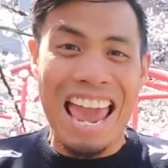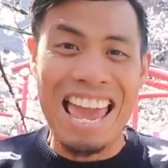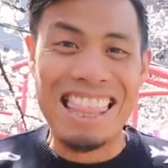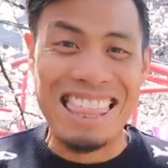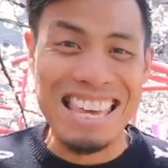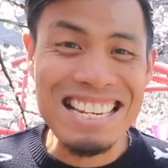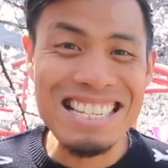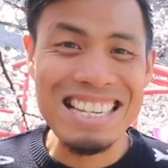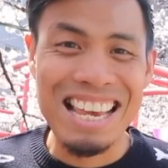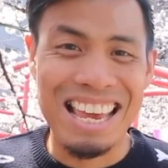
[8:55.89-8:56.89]
And
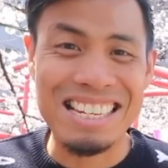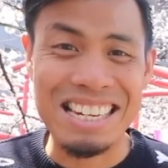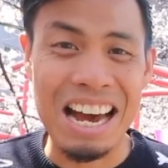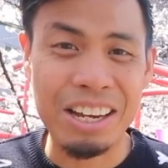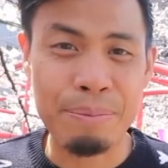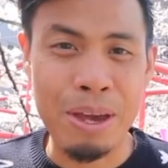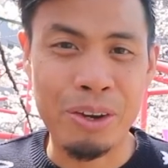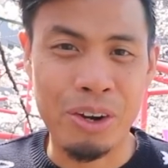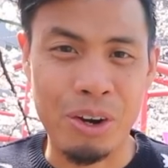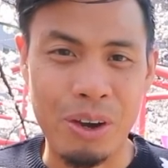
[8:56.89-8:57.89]
this is
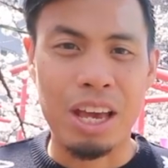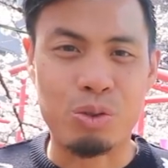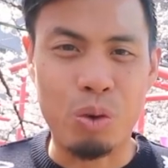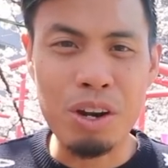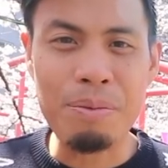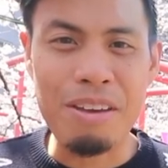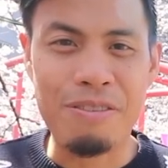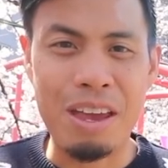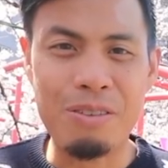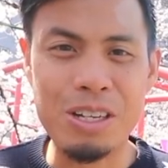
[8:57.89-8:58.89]
Nakameguro. It's one of my
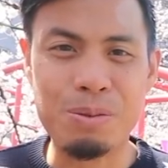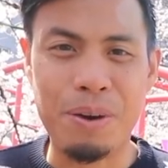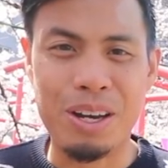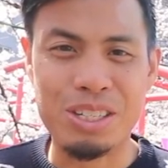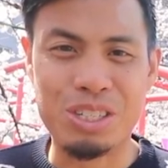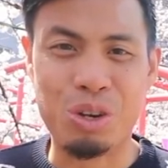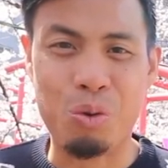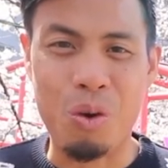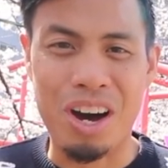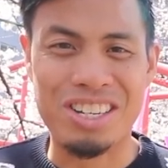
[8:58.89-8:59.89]
favorite spots to
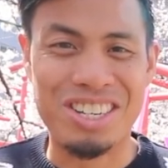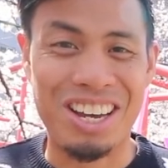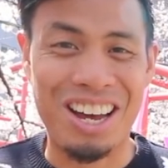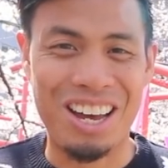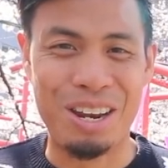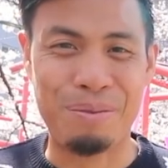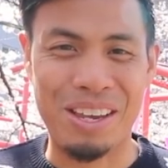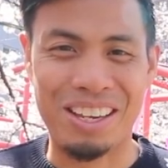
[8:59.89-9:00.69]
watch Hanami.